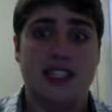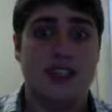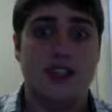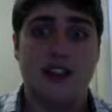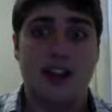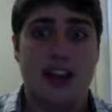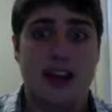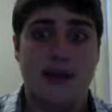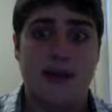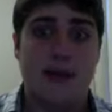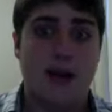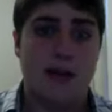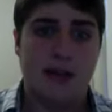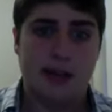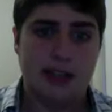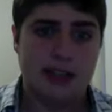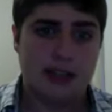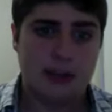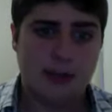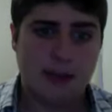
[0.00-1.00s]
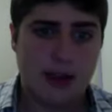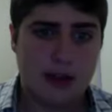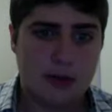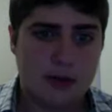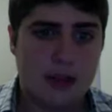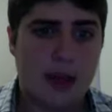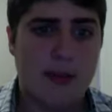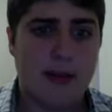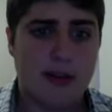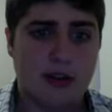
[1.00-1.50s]
Uh, Davey and Mike
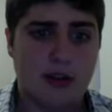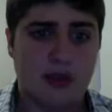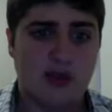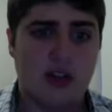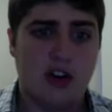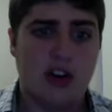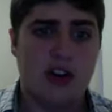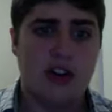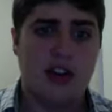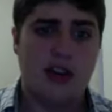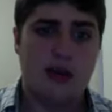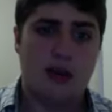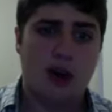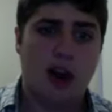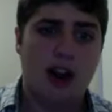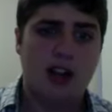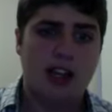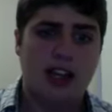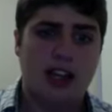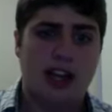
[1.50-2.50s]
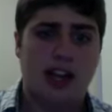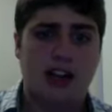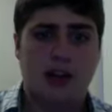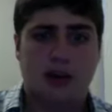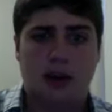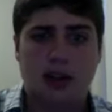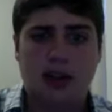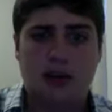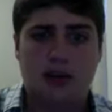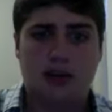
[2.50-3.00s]
Mondo was a lot of fun, and I did not
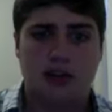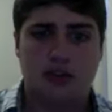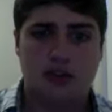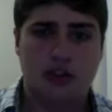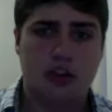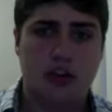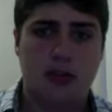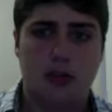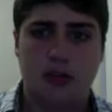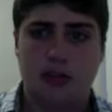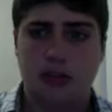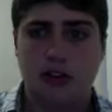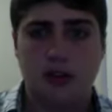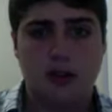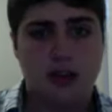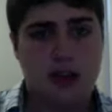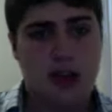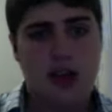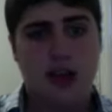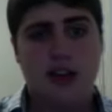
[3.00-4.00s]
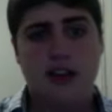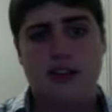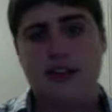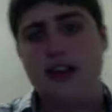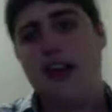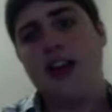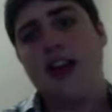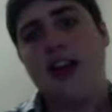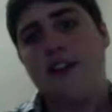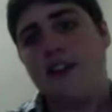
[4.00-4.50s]
like their Nightmare Begins match, but that
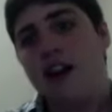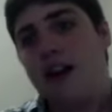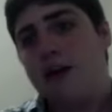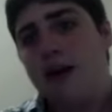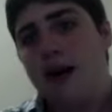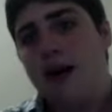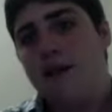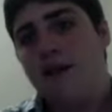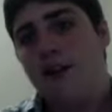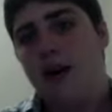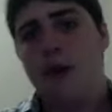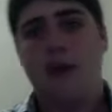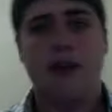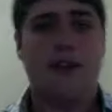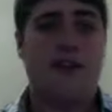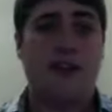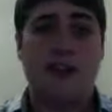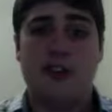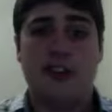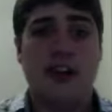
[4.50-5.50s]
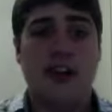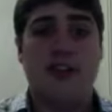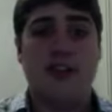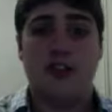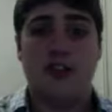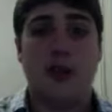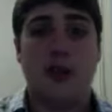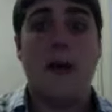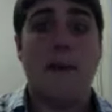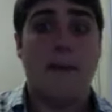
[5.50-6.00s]
match was fun. And Roddy and Kyle
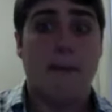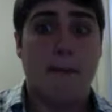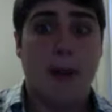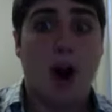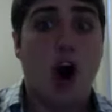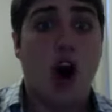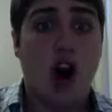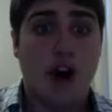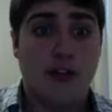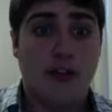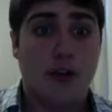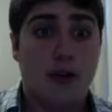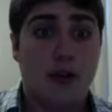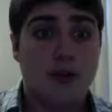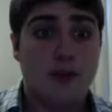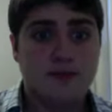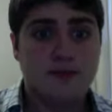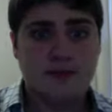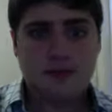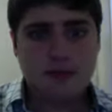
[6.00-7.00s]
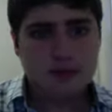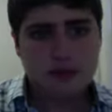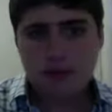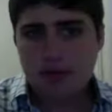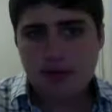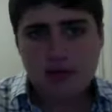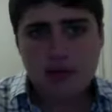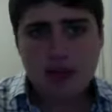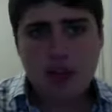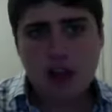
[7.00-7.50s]
O'Reilly was enjoyable. So
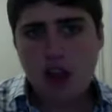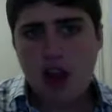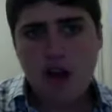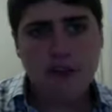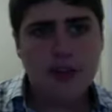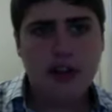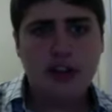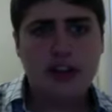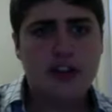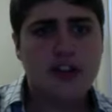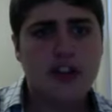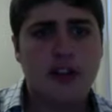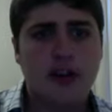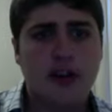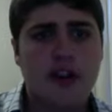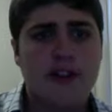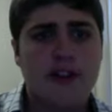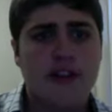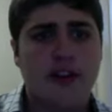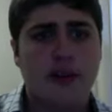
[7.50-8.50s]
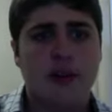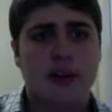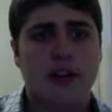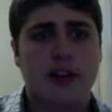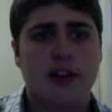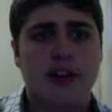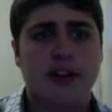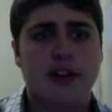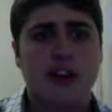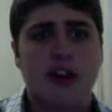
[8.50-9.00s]
second half kind of made up for it, but the first half was
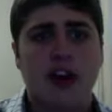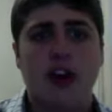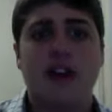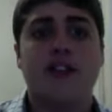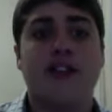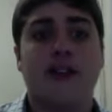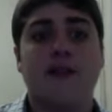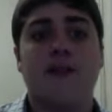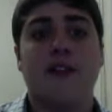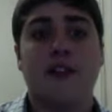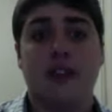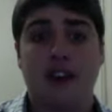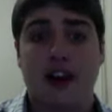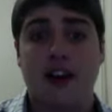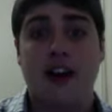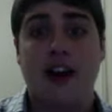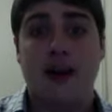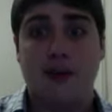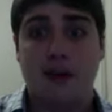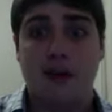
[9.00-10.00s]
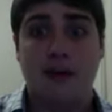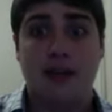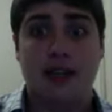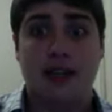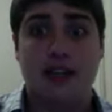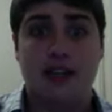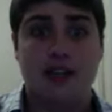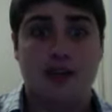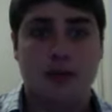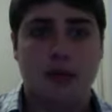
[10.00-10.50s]
awful.
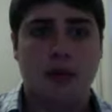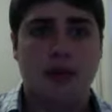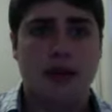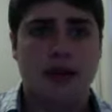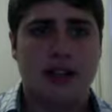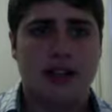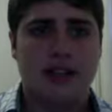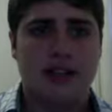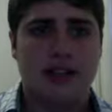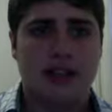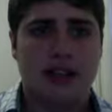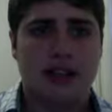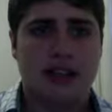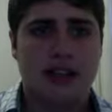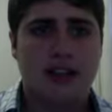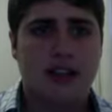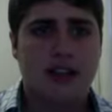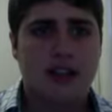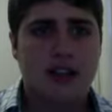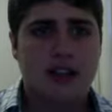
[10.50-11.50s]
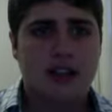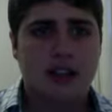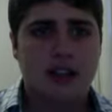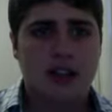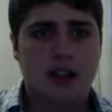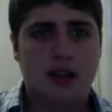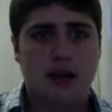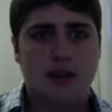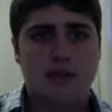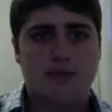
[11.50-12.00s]
Every other show I had fun with,
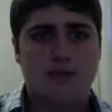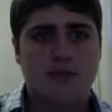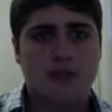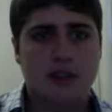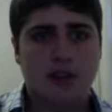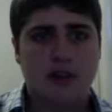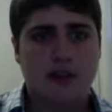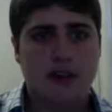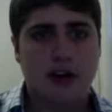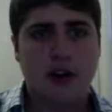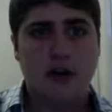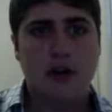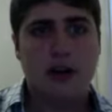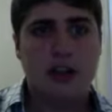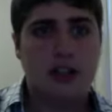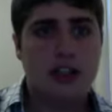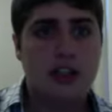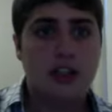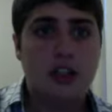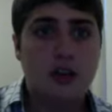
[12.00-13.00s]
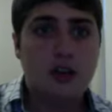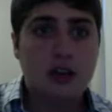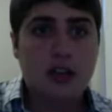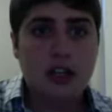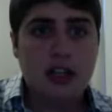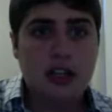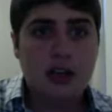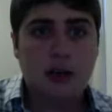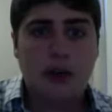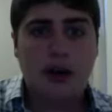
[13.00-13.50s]
except for A Nightmare Begins,
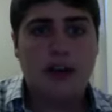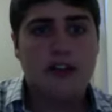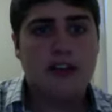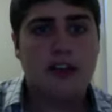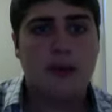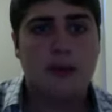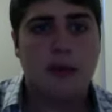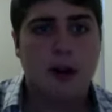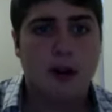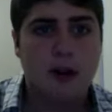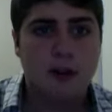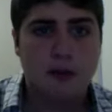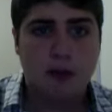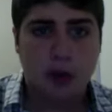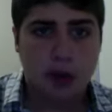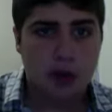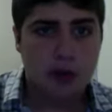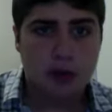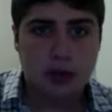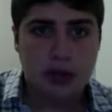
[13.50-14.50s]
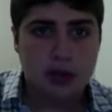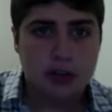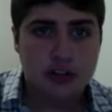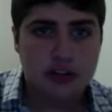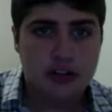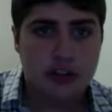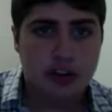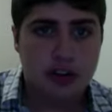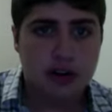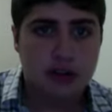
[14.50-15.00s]
but we'll get to that.
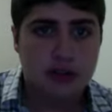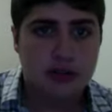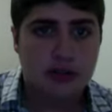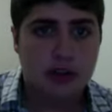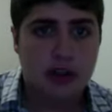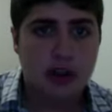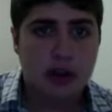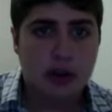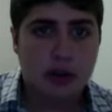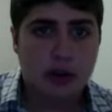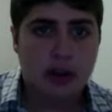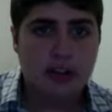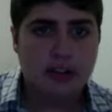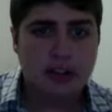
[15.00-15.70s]
Um, very quickly,